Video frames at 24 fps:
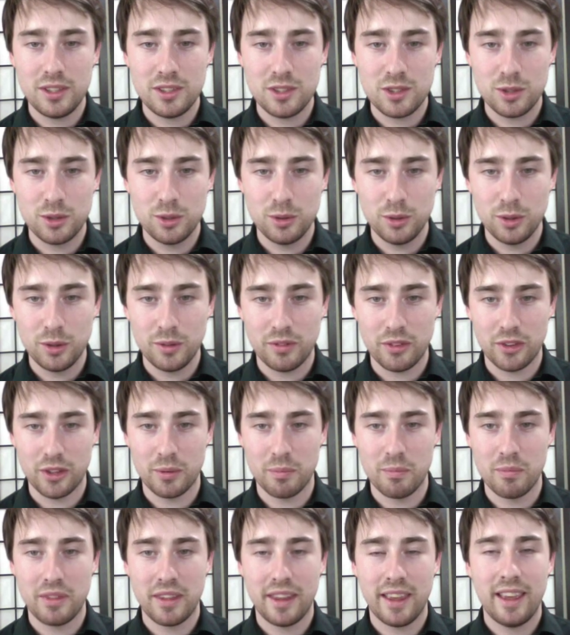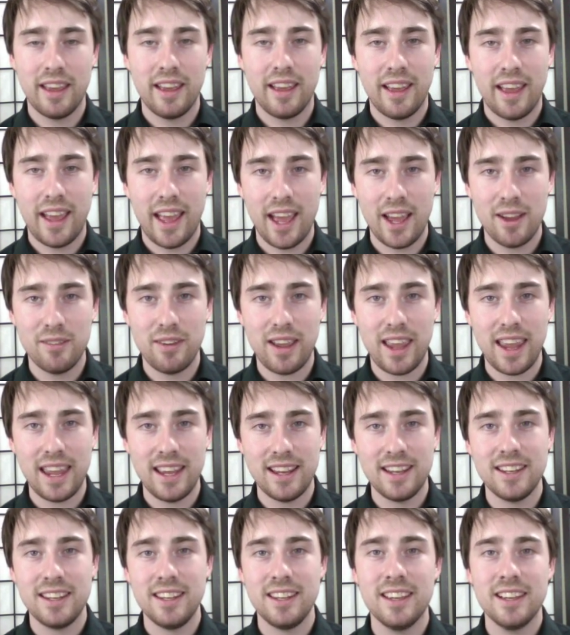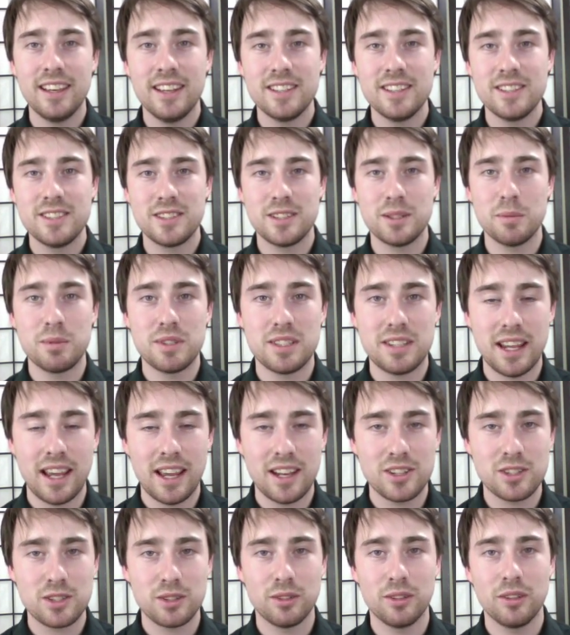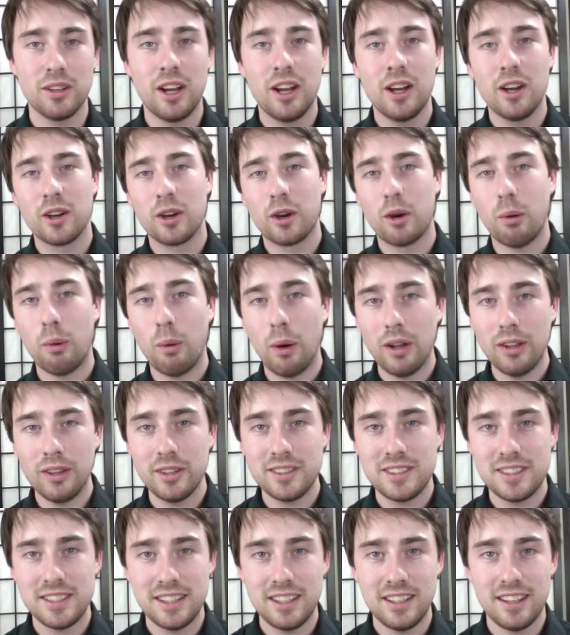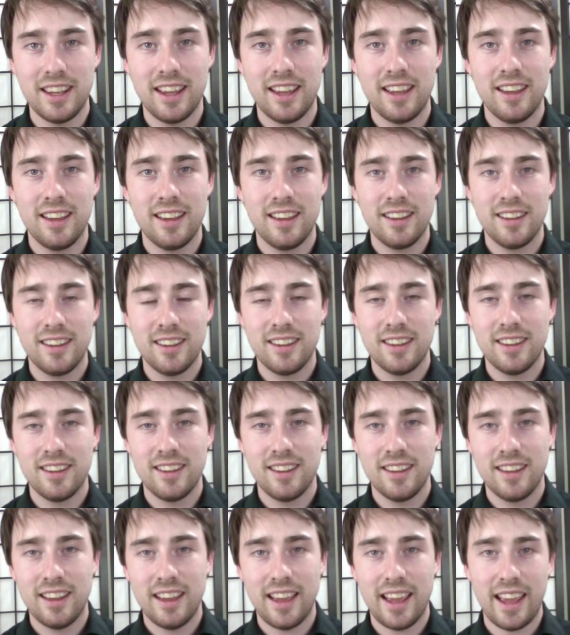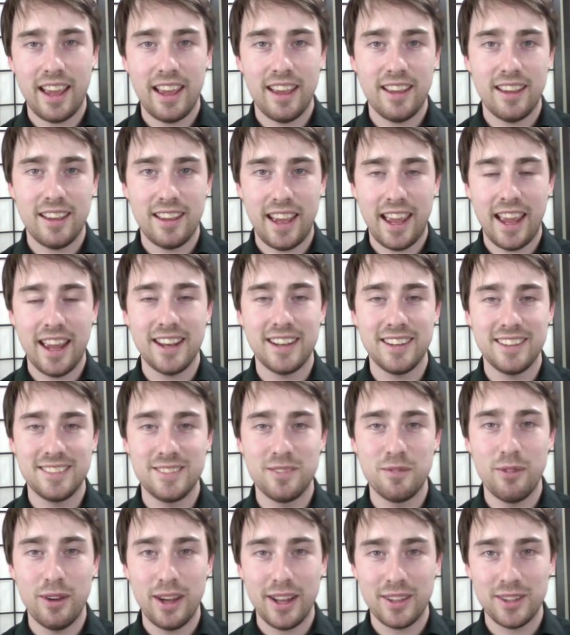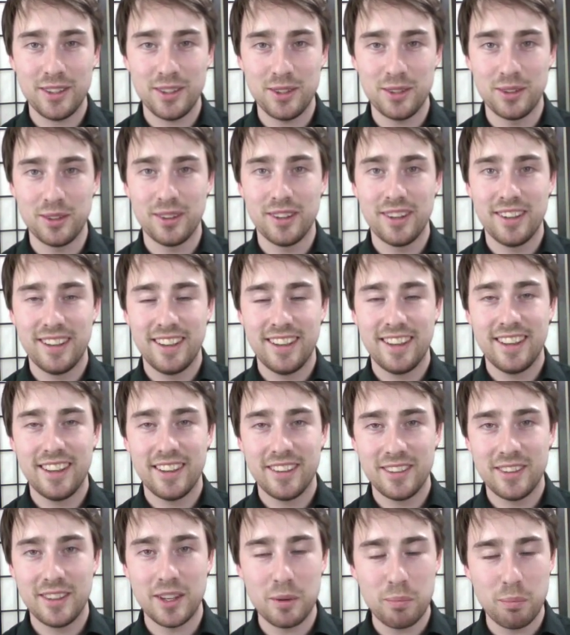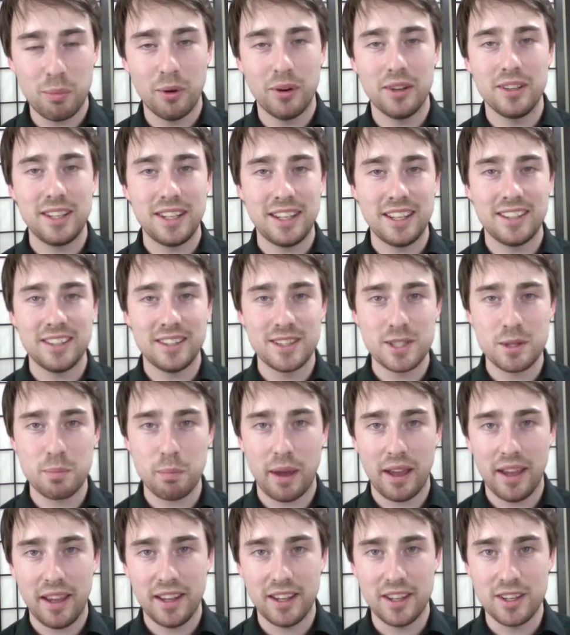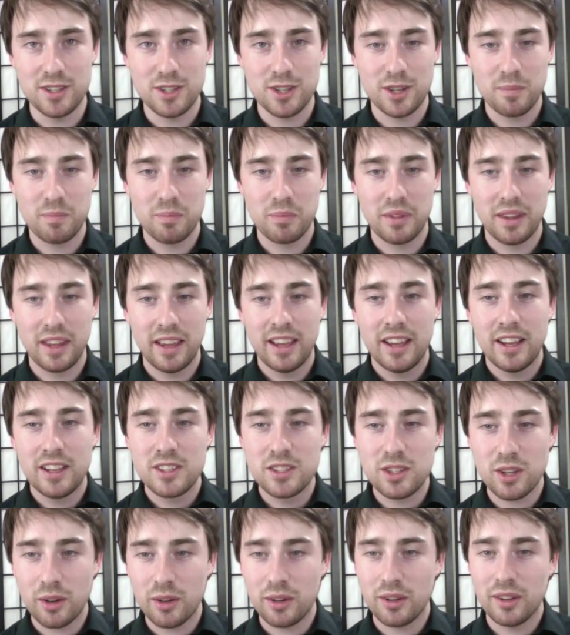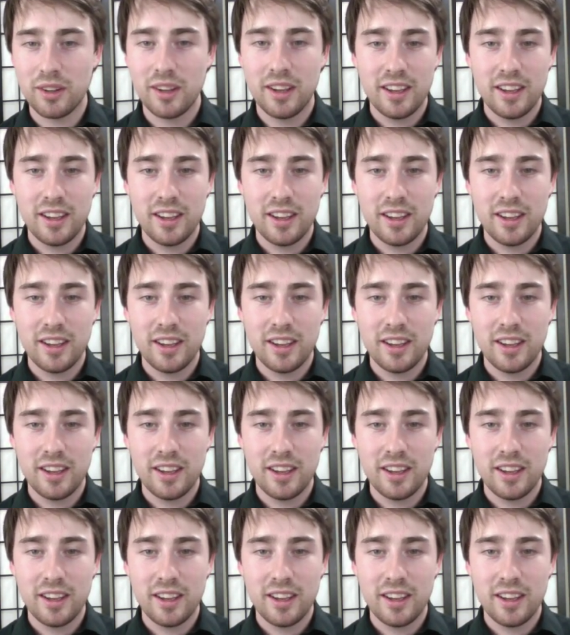2 of them have any substantial quality and value that are pointing into this page. So